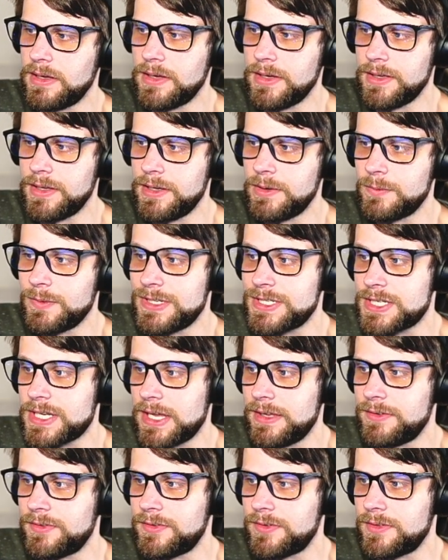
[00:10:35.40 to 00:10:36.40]
In which
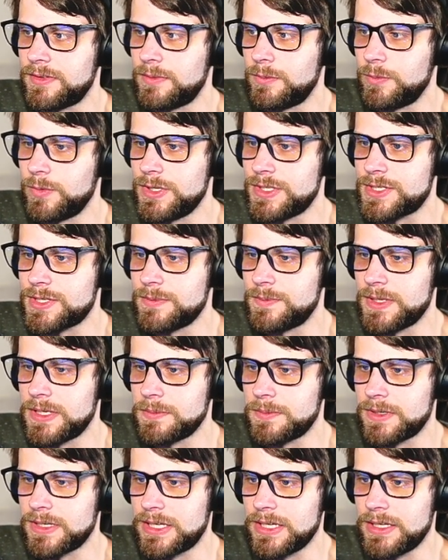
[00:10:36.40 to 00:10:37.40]
case, we should be
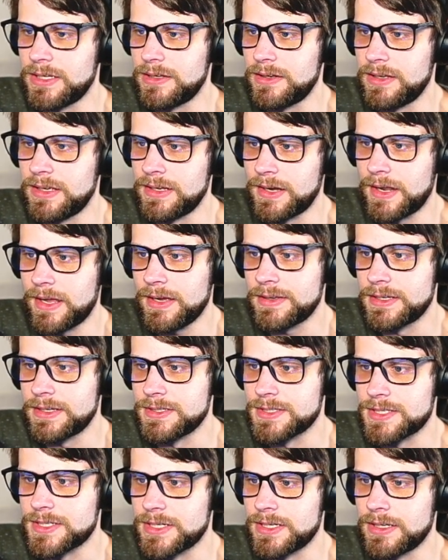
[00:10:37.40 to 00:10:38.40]
able to get an
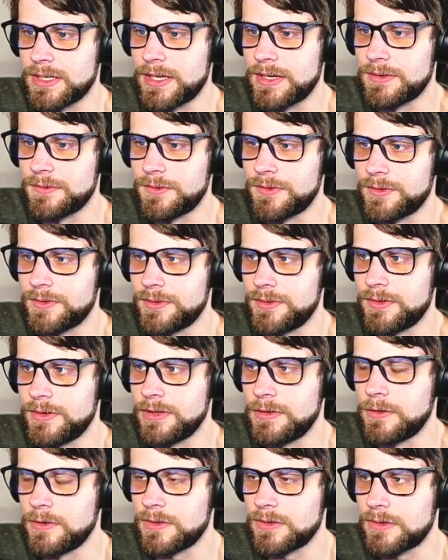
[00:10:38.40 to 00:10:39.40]
Ekans encounter
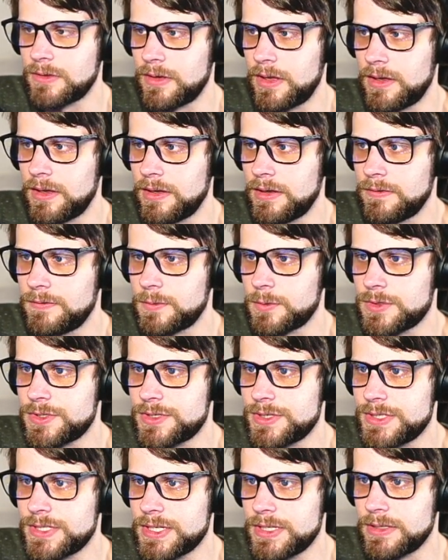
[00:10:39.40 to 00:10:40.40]
in
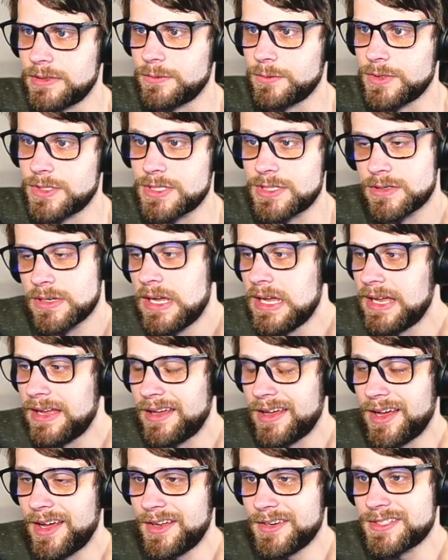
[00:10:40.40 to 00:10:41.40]
Fortree City, which
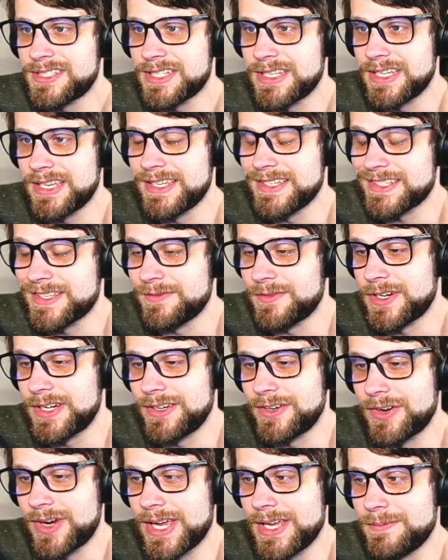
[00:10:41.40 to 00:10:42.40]
honestly isn't
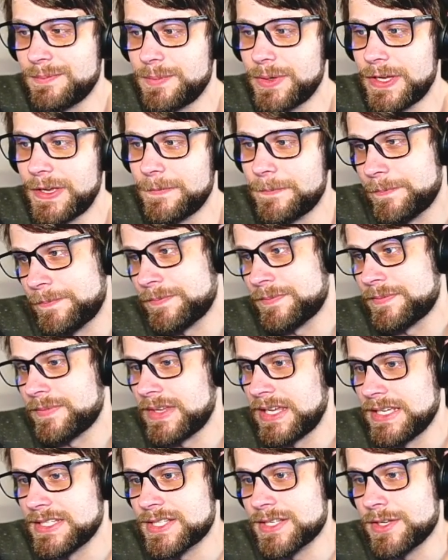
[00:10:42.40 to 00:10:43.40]
very great, but
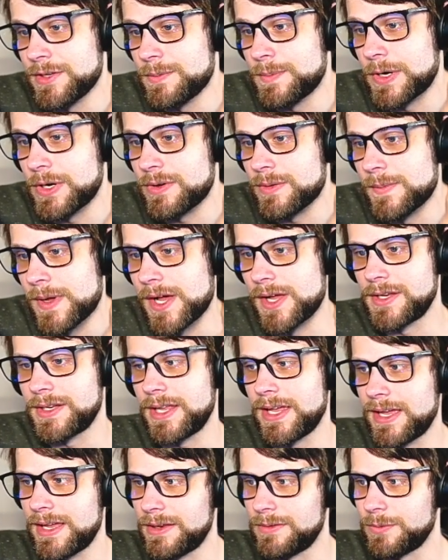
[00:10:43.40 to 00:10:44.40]
it's a new Pokemon
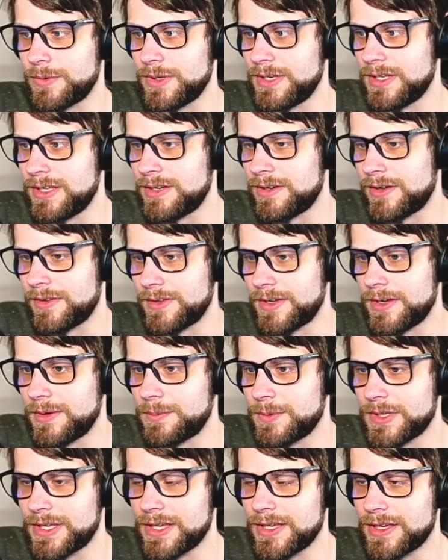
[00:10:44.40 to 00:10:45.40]
and we need all the
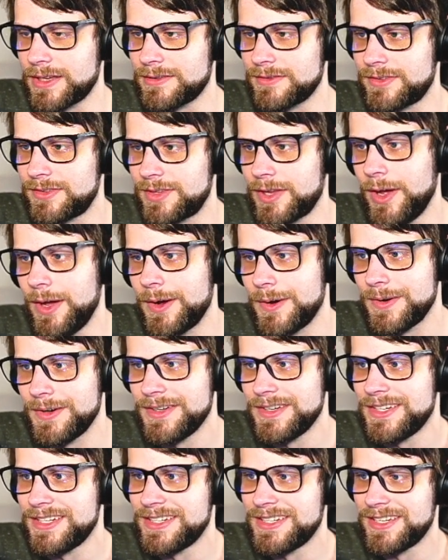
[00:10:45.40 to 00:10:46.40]
help we can get, so
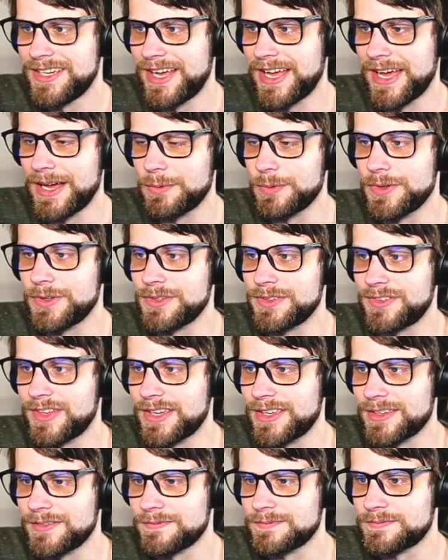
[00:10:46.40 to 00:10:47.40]
I will
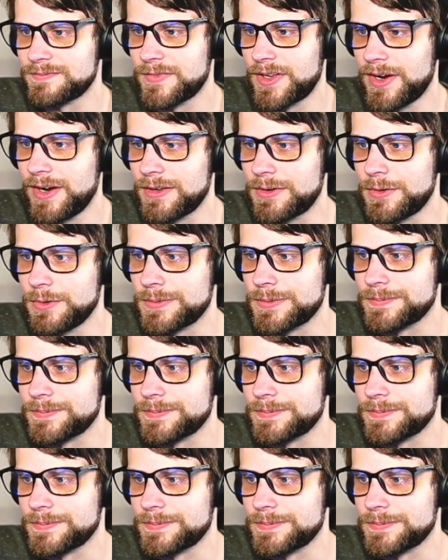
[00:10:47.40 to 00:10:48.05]
take it. All right, cool.